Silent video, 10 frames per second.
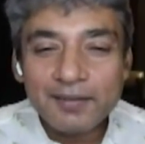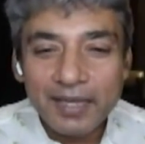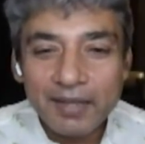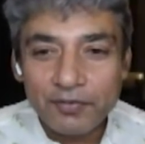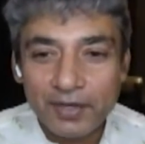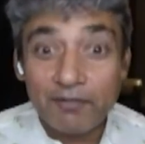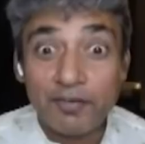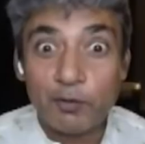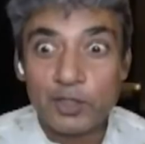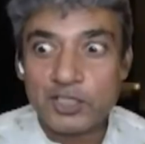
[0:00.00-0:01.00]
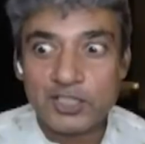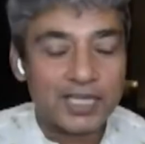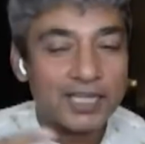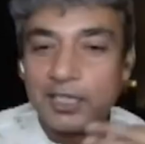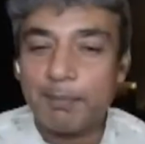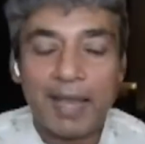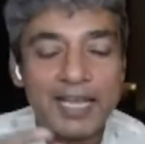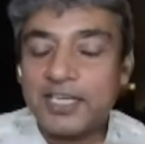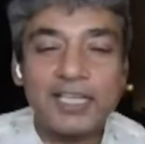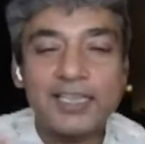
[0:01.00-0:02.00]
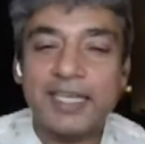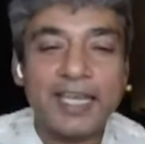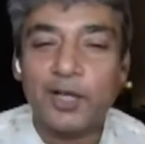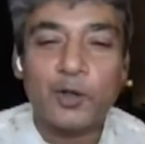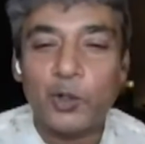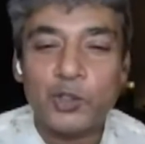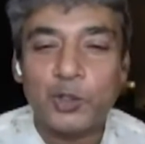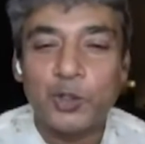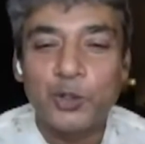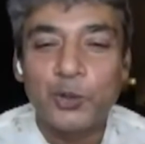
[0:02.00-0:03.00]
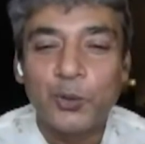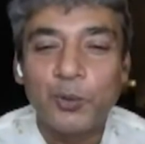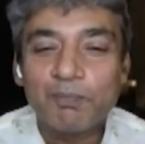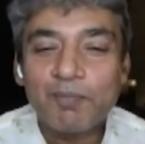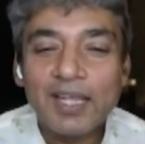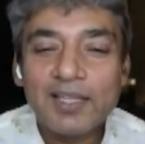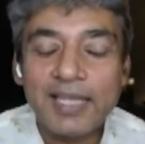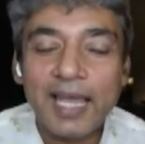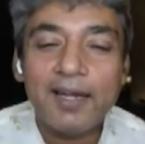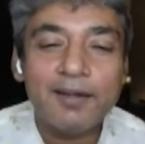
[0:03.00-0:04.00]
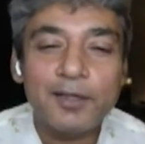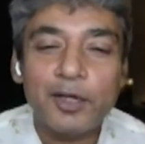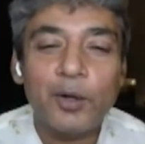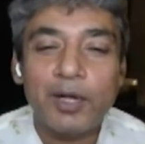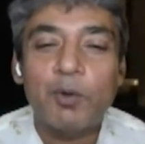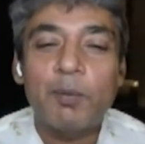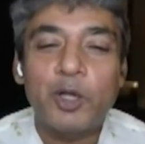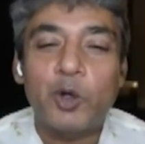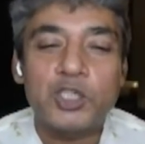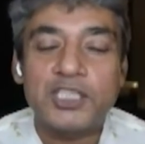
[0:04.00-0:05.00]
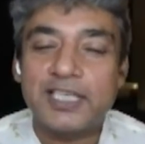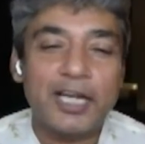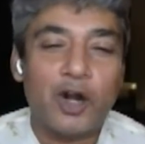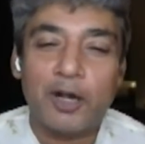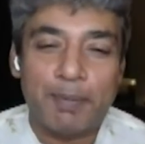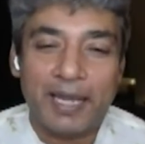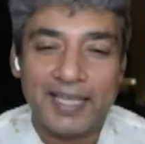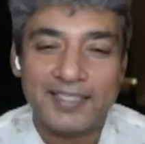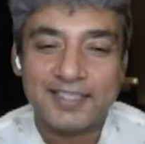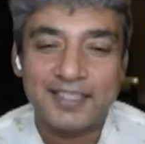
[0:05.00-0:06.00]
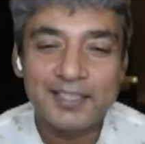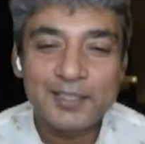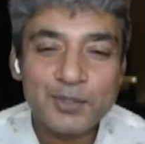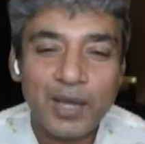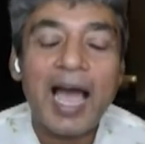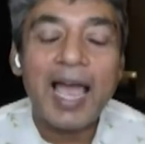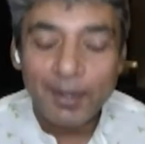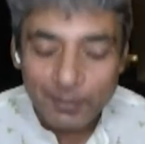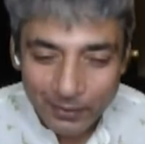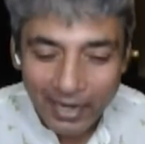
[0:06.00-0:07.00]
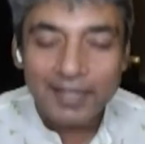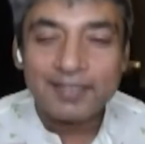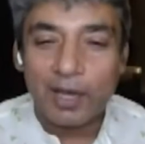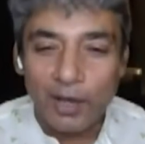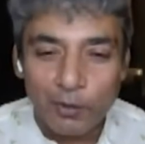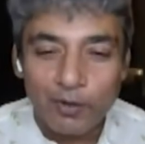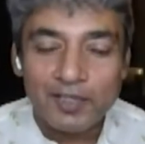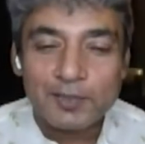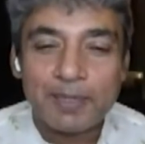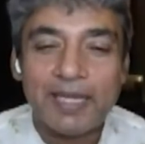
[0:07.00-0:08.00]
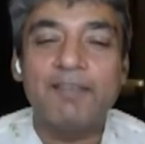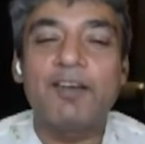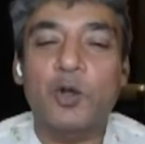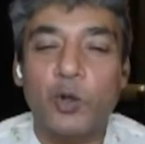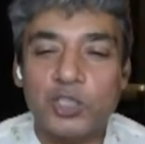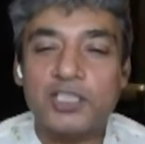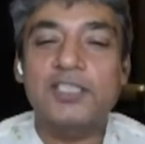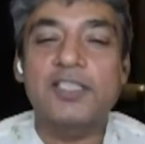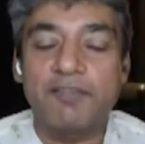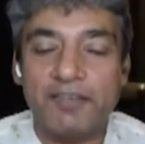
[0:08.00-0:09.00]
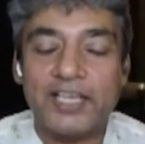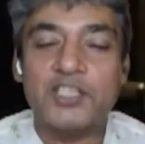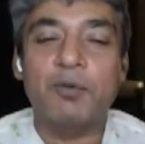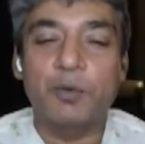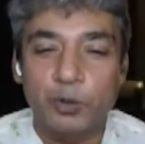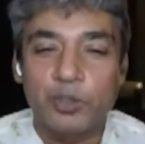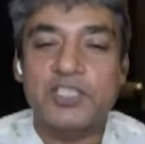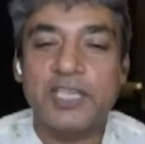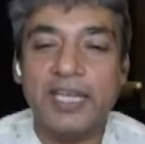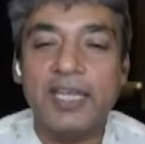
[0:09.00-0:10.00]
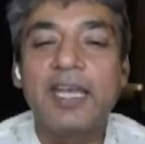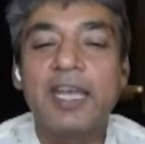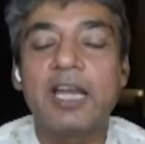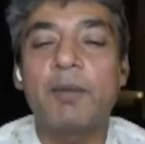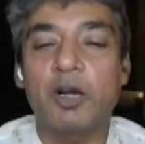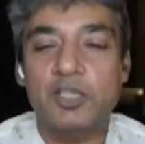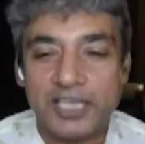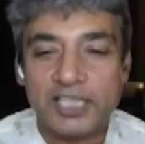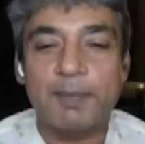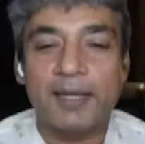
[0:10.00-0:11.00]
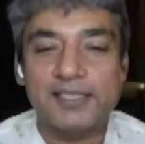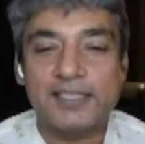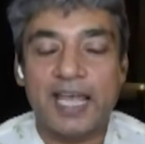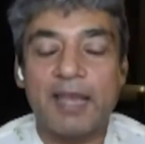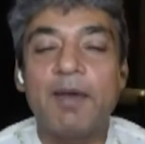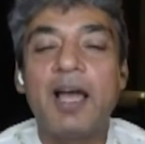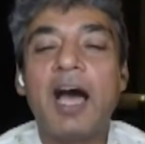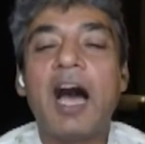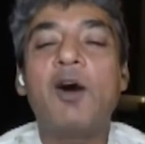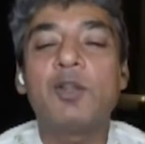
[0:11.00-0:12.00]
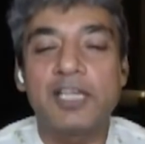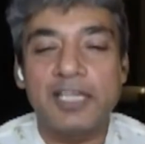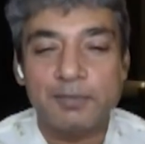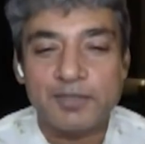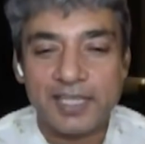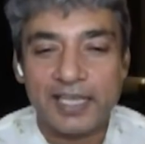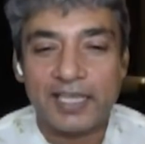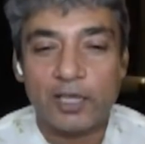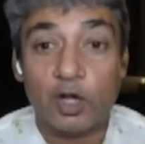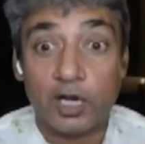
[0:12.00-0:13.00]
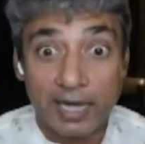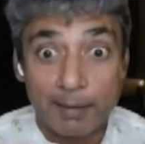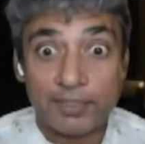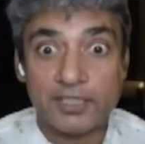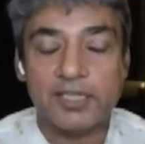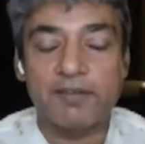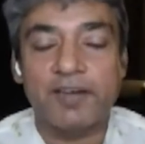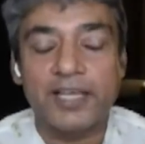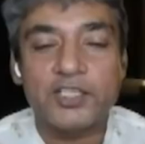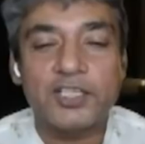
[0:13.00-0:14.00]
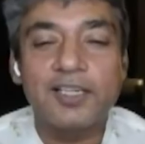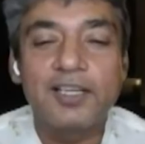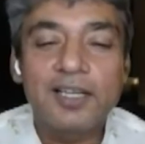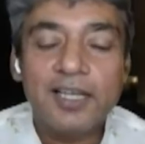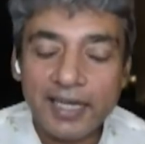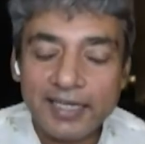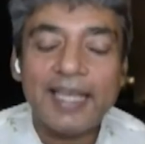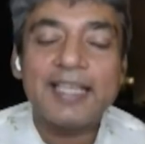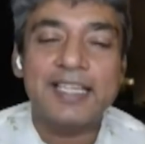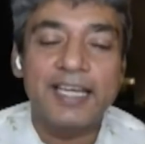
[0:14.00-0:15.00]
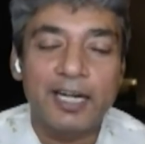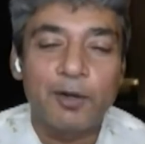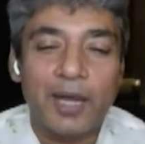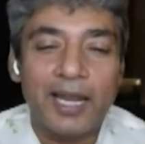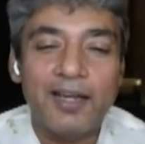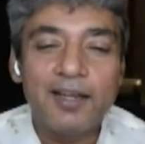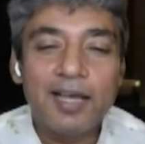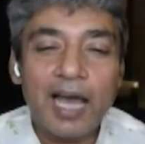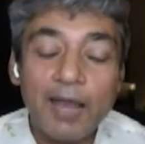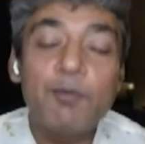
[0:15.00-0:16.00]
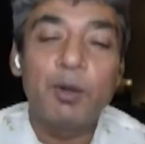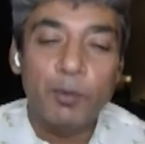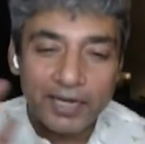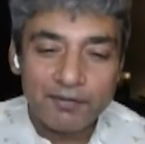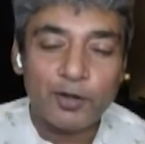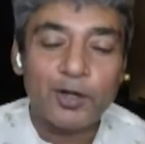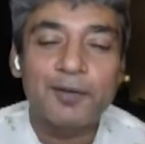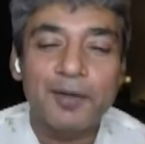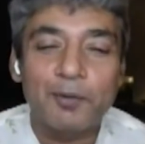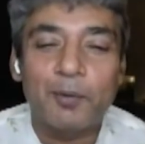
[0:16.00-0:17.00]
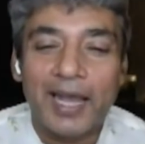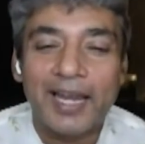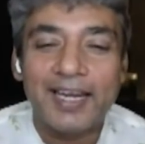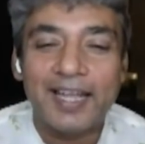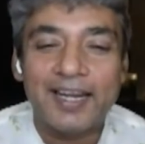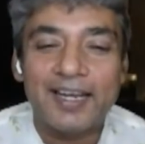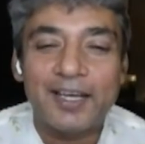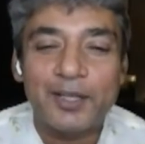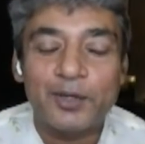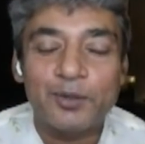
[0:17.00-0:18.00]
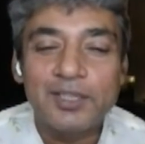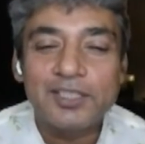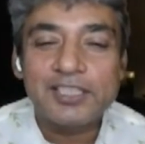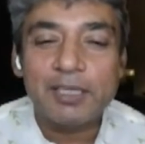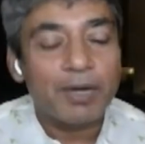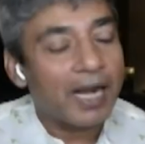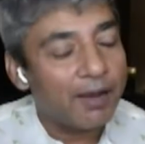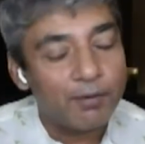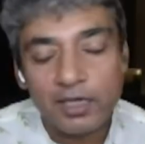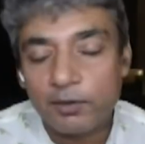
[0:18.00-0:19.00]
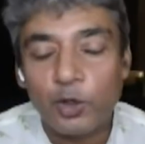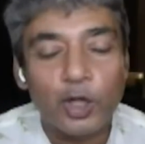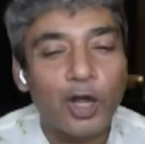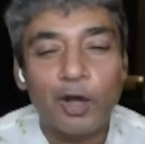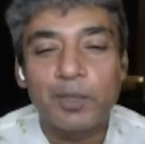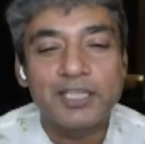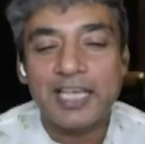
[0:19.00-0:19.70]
if it was such a magical thing a coach could do, then, you know, it would be coaches and not players. So I always believe a coach's reflection, we will see in about 6 months' time how the team's thinking, or a captain's reflection. It takes a little while. I will wait for a while and, you know, see. But I will go along with